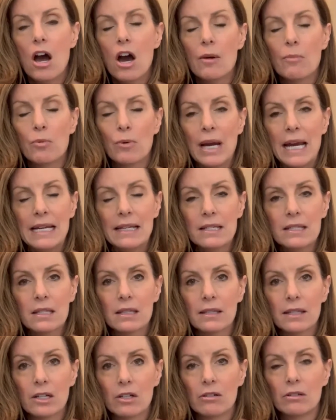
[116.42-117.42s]
our brain is
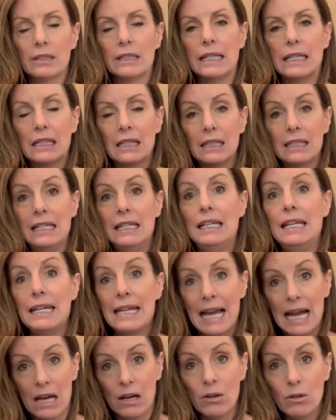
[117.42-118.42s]
literally
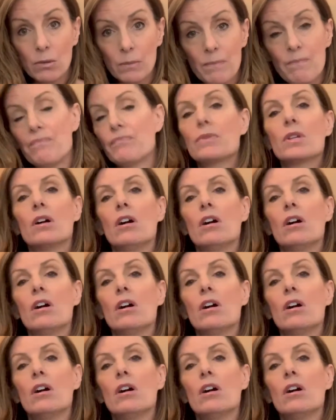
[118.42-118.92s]
cleaning out